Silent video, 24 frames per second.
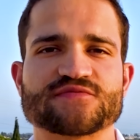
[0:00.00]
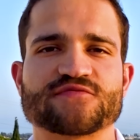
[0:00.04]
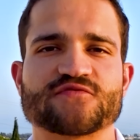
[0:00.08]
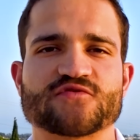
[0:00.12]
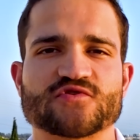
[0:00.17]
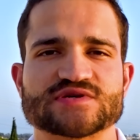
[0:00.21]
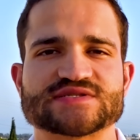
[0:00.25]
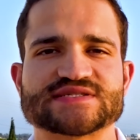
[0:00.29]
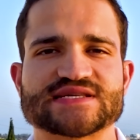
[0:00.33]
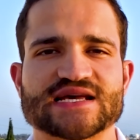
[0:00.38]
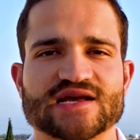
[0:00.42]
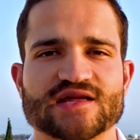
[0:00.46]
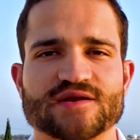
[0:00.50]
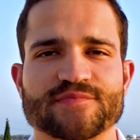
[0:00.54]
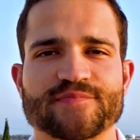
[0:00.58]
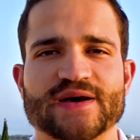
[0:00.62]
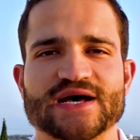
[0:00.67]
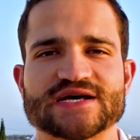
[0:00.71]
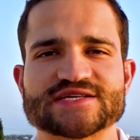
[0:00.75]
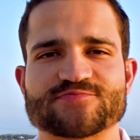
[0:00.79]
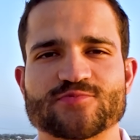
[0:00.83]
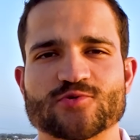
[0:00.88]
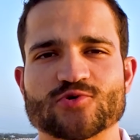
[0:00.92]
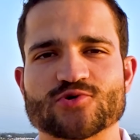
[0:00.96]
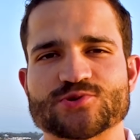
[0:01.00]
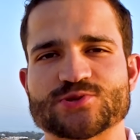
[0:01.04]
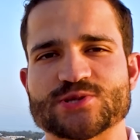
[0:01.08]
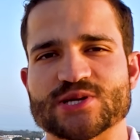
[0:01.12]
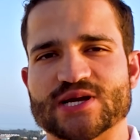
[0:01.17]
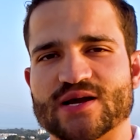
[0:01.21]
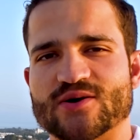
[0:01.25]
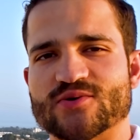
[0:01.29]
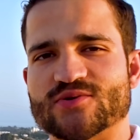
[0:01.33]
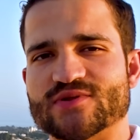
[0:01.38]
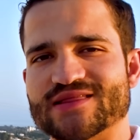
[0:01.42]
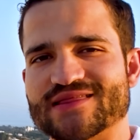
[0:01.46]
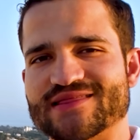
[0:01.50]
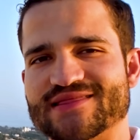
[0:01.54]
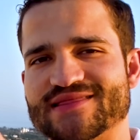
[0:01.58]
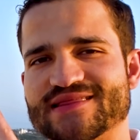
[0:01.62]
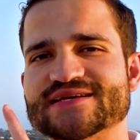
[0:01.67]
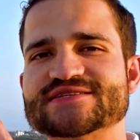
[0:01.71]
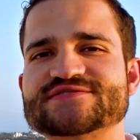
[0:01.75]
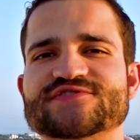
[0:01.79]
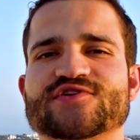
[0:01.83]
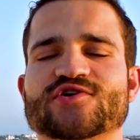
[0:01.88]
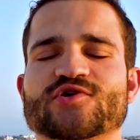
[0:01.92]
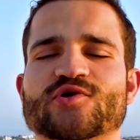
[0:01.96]
for a second passport, check out
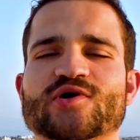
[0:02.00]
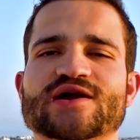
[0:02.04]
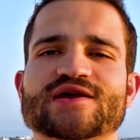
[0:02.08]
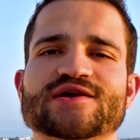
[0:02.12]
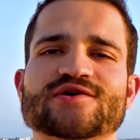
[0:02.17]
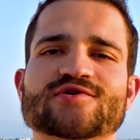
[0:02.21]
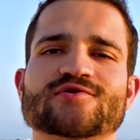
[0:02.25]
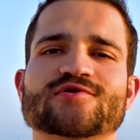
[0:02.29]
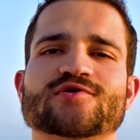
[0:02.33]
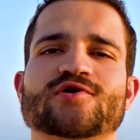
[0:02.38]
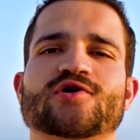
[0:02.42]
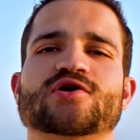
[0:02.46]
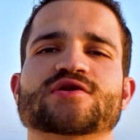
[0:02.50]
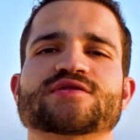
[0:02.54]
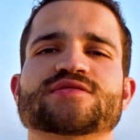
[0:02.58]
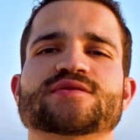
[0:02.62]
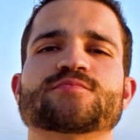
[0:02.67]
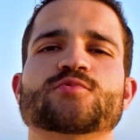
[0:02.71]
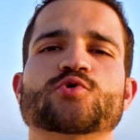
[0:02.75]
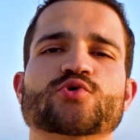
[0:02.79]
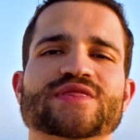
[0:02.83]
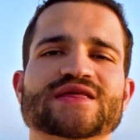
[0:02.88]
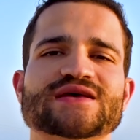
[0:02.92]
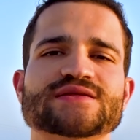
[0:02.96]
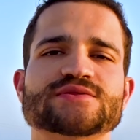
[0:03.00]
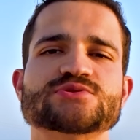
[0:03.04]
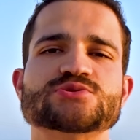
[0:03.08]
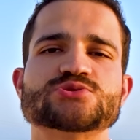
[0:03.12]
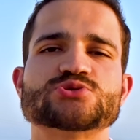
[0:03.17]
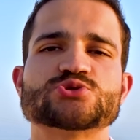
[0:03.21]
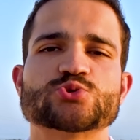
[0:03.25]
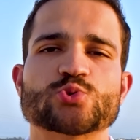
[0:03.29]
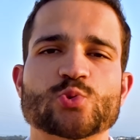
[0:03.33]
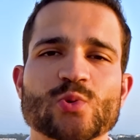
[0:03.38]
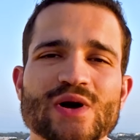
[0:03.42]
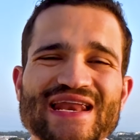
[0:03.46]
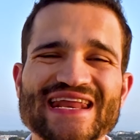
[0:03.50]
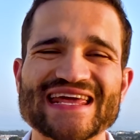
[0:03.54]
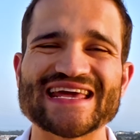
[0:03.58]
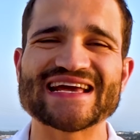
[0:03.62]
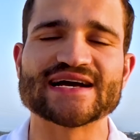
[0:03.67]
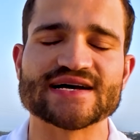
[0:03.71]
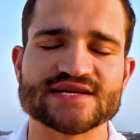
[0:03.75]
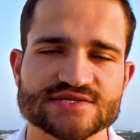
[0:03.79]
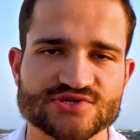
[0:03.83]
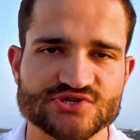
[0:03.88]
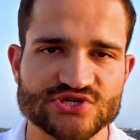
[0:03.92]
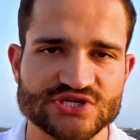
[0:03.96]
this video right here on the more than 20
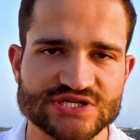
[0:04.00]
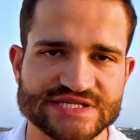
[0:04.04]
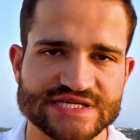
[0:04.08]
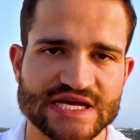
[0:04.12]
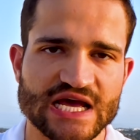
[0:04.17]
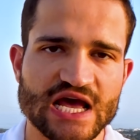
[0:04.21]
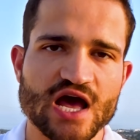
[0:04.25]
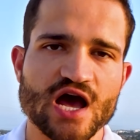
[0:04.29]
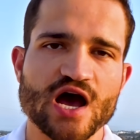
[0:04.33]
countries